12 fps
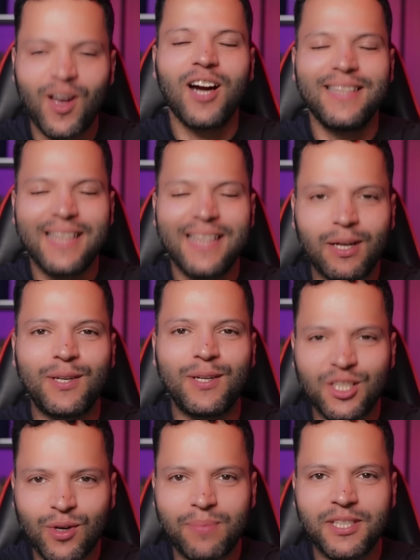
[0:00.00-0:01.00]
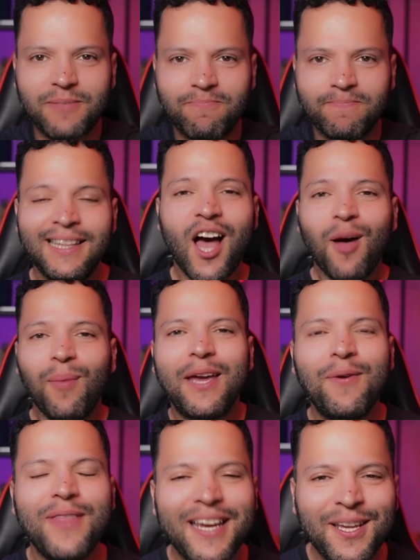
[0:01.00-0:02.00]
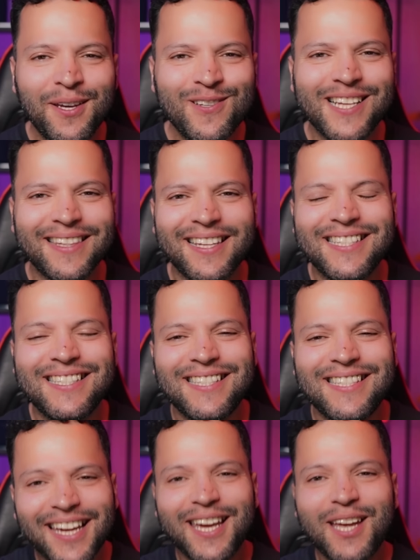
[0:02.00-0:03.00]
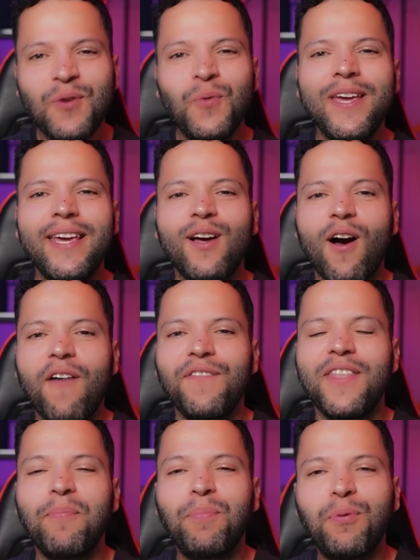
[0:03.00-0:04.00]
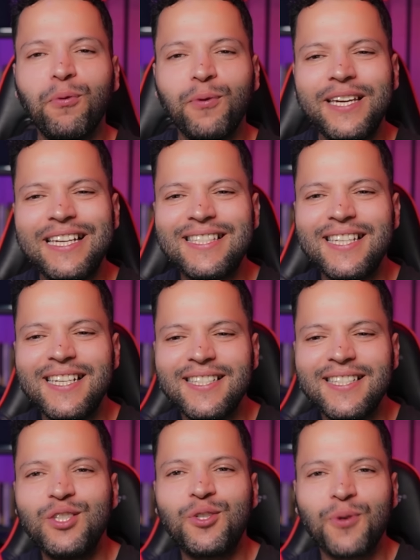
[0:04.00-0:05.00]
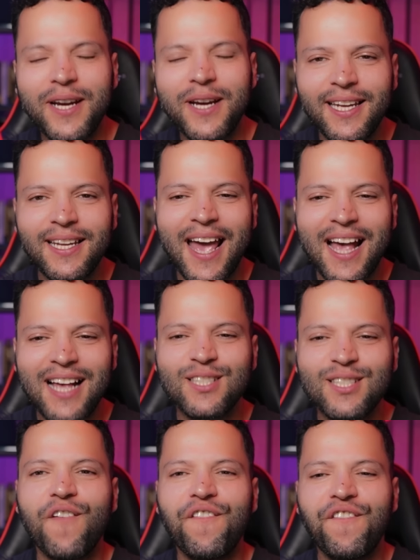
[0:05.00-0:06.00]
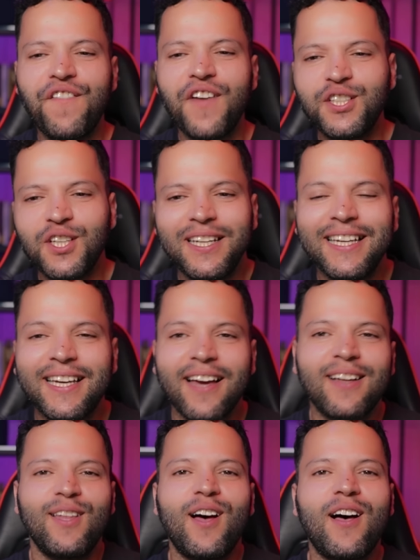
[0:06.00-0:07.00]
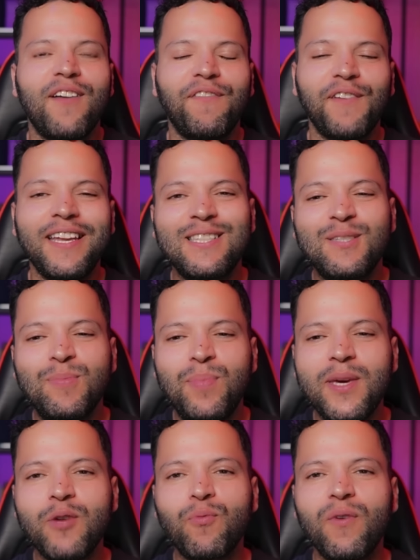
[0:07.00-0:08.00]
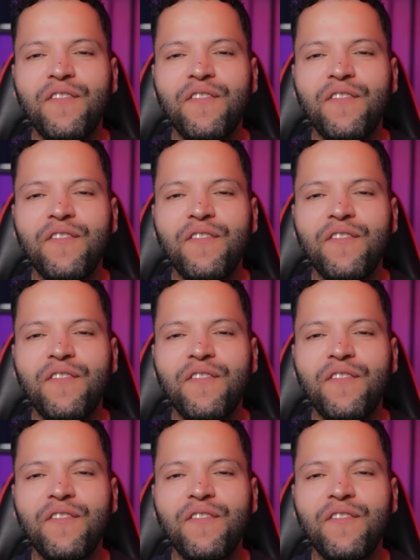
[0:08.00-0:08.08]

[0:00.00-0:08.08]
are down below in the description. And now, beginning with the news, that the second week of the preseason training has officially kicked off, and it's being